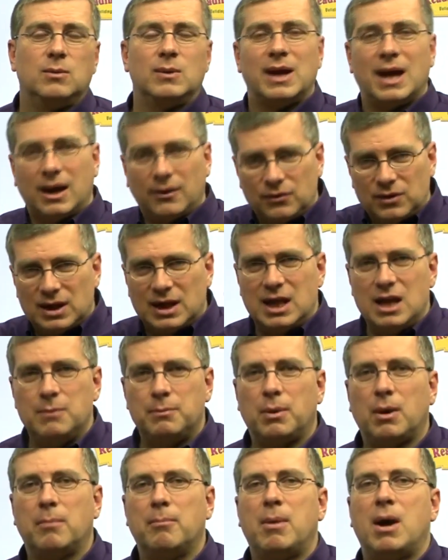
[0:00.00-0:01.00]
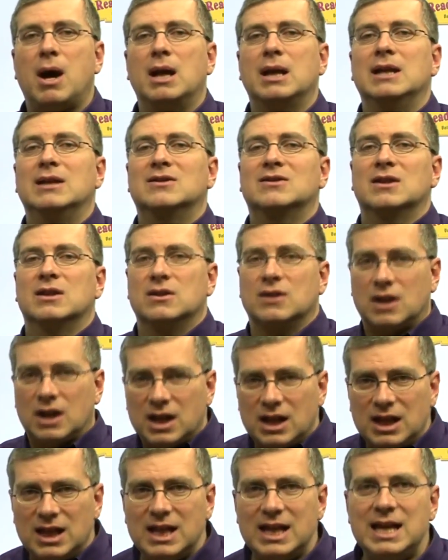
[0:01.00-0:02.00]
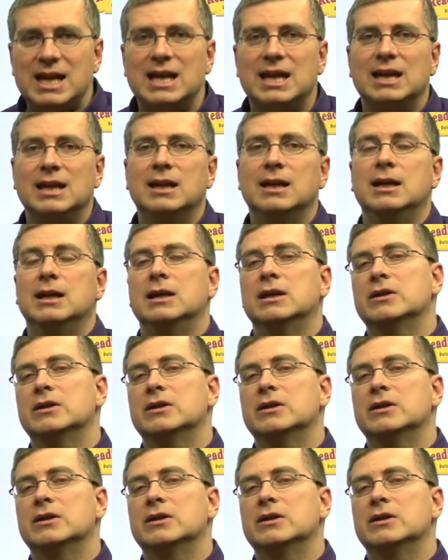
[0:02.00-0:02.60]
We have to keep our bodies clean